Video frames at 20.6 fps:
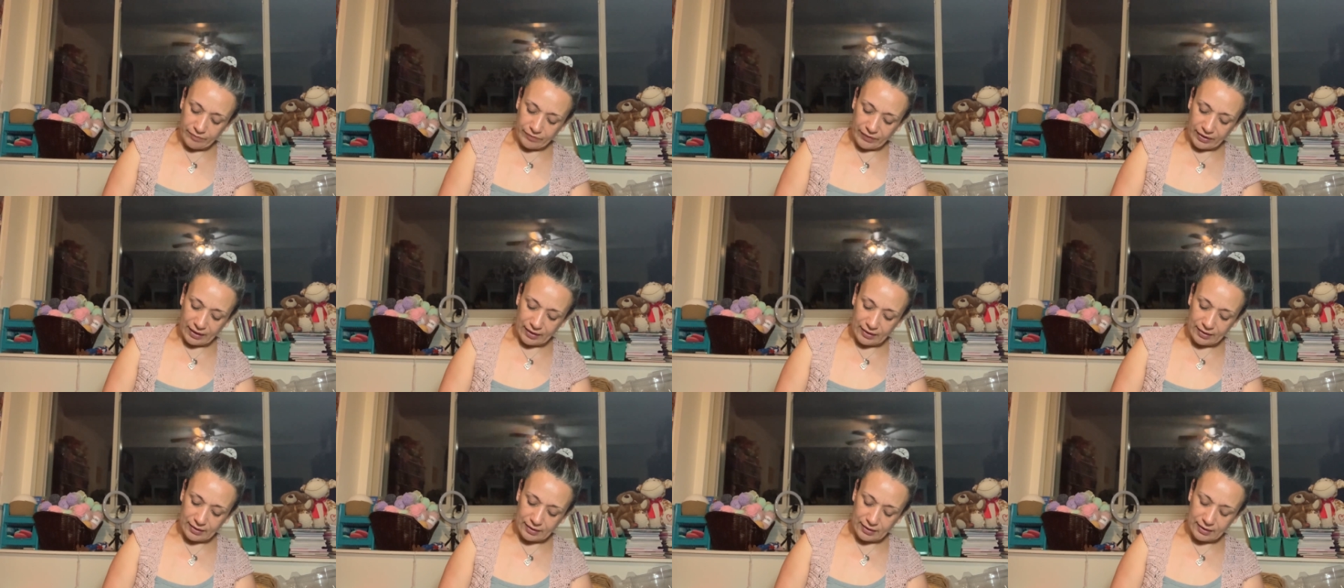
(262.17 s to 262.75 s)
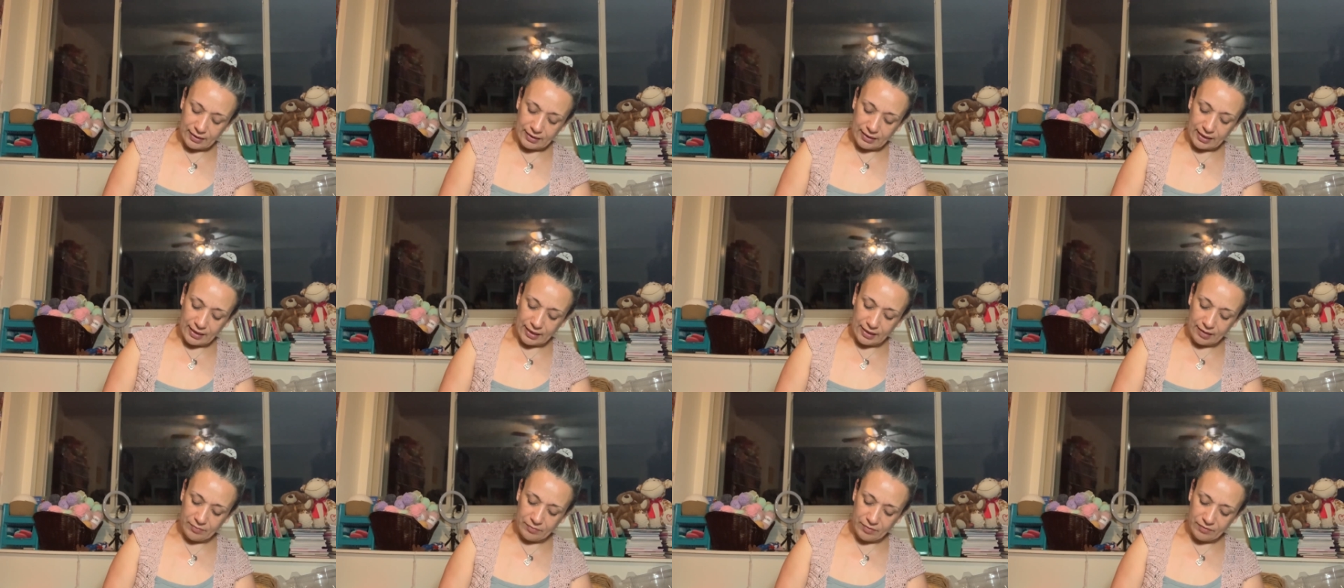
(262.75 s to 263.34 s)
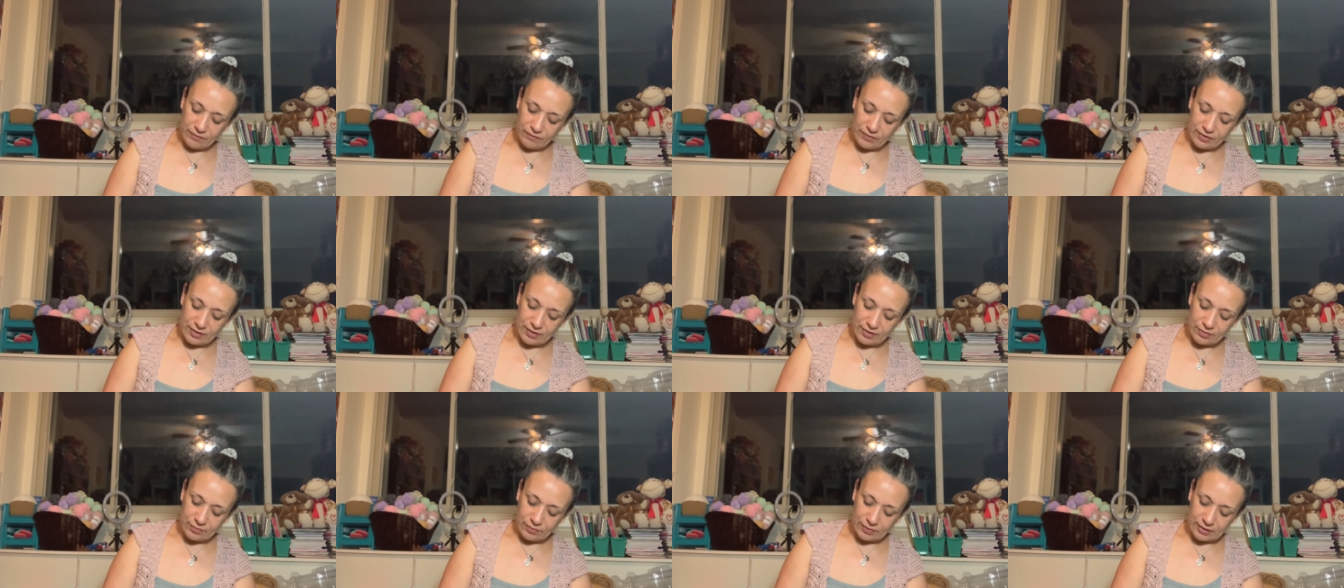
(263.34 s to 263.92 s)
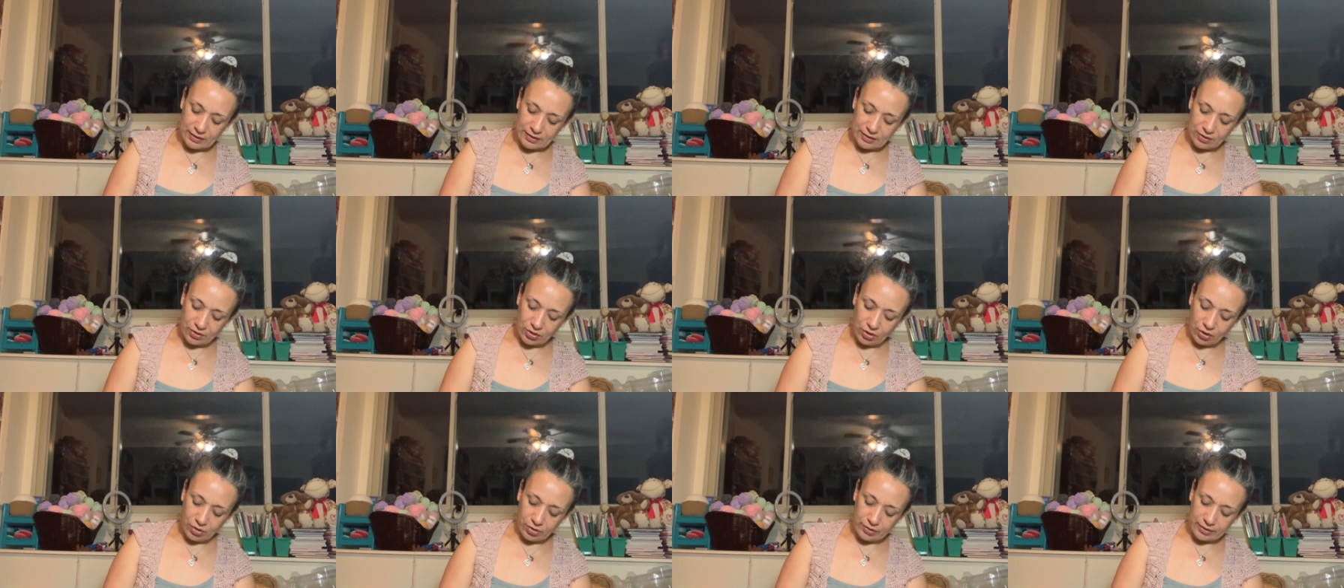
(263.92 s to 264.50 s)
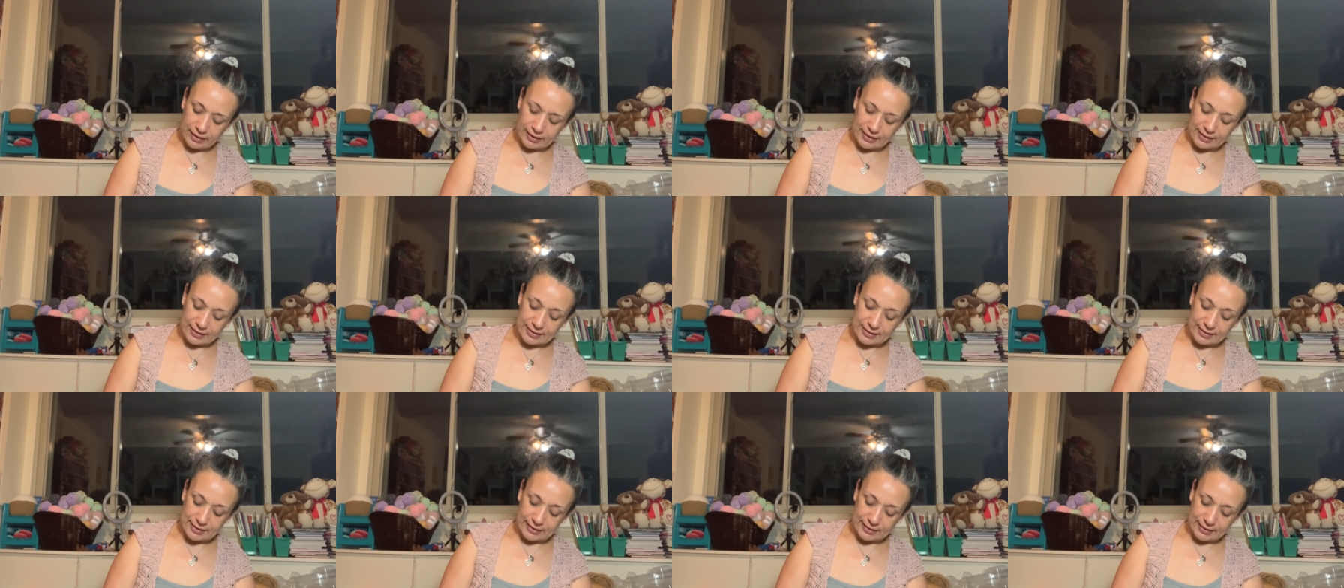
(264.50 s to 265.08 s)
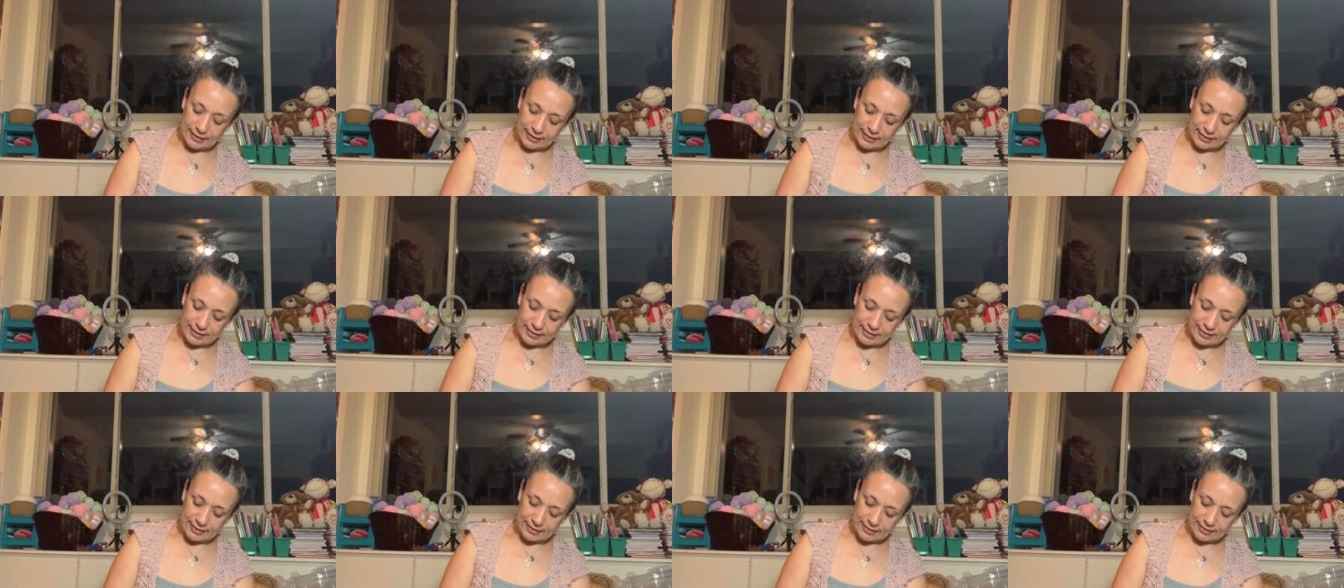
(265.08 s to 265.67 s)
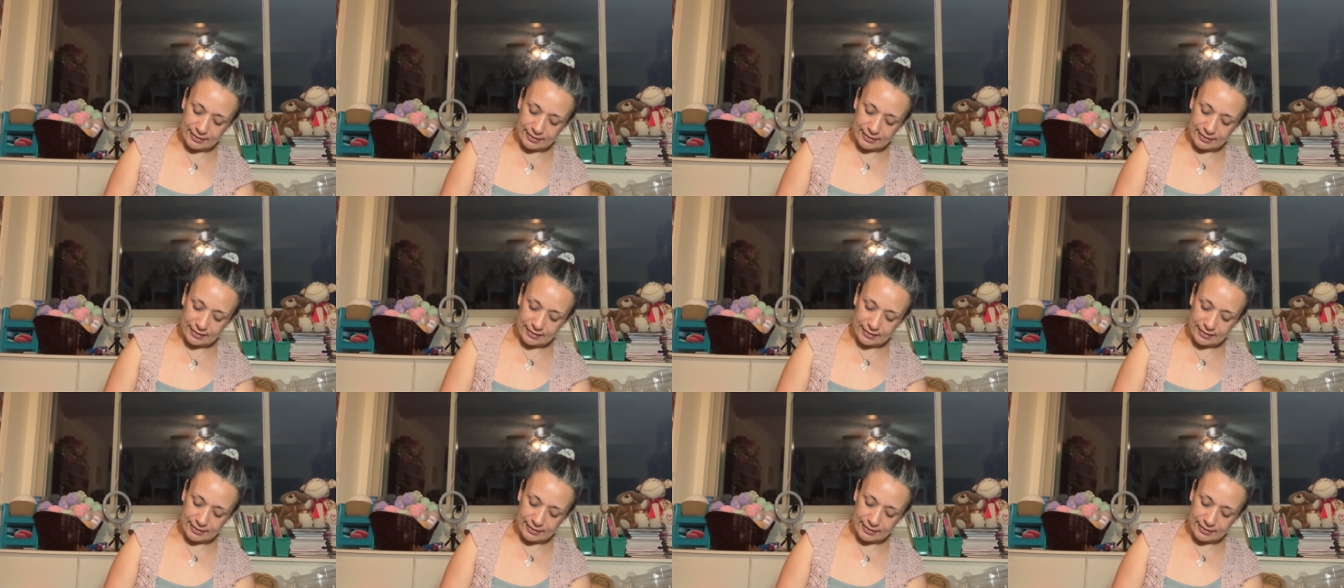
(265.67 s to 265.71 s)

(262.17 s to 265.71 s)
And the name of this one is called It's Lit